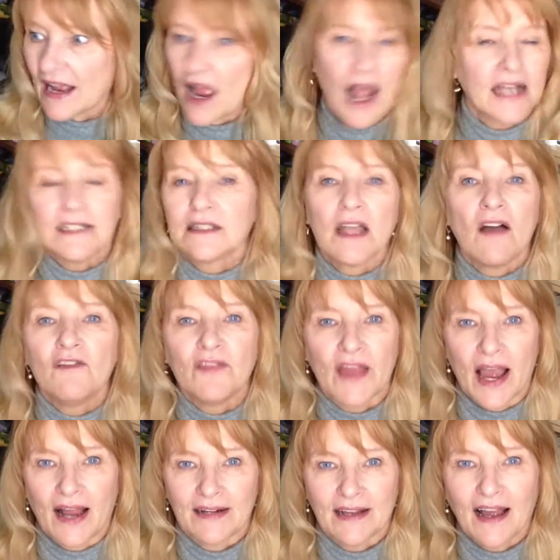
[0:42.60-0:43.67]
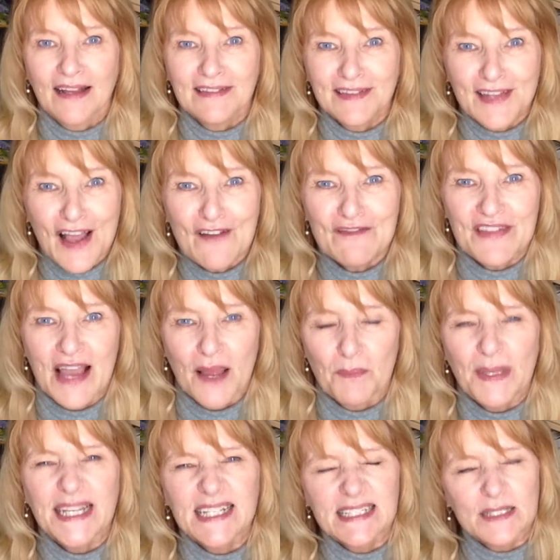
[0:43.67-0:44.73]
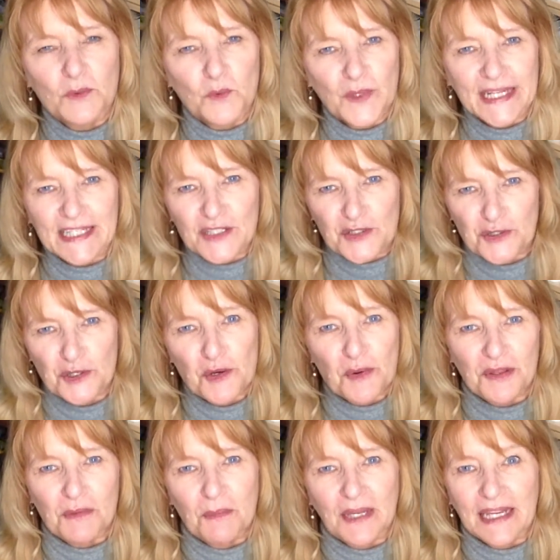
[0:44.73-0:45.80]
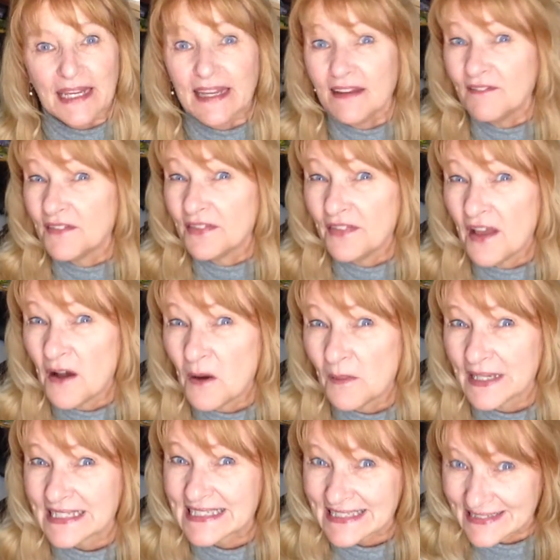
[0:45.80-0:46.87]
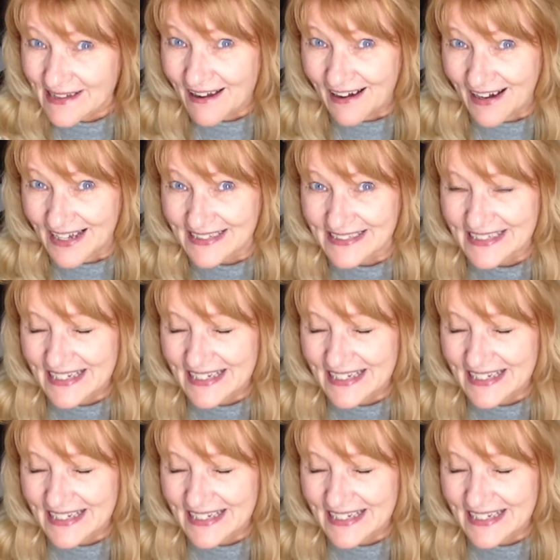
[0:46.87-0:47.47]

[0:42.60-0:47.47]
I love that. I love that because it rings true with me, even though it's not.